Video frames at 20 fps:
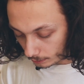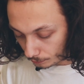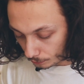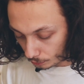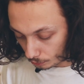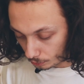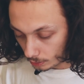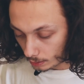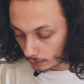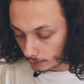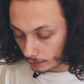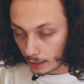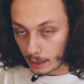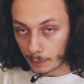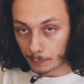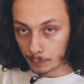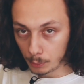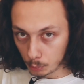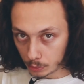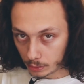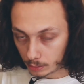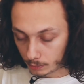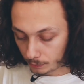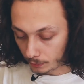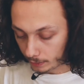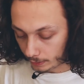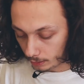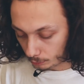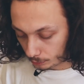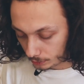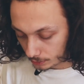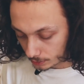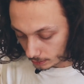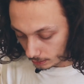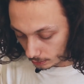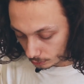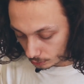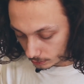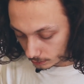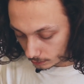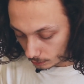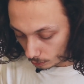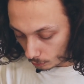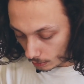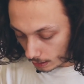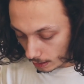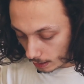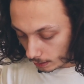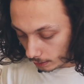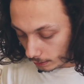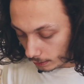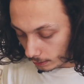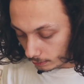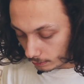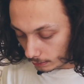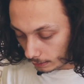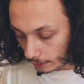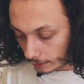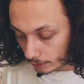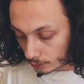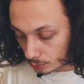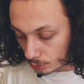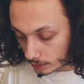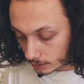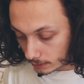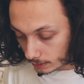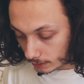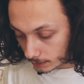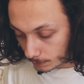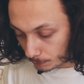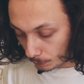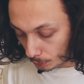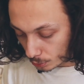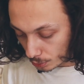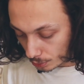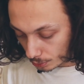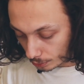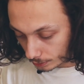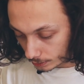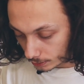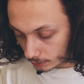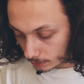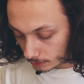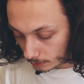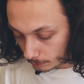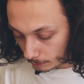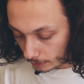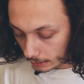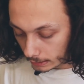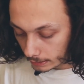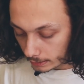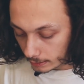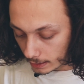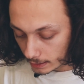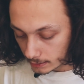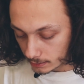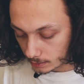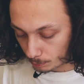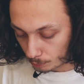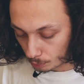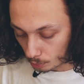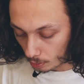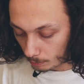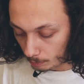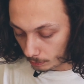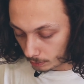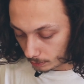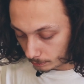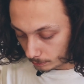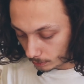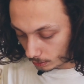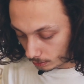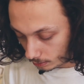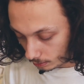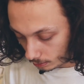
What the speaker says: If you're not happy with the final result, just go and like adjust the exposure, because mainly that's the problem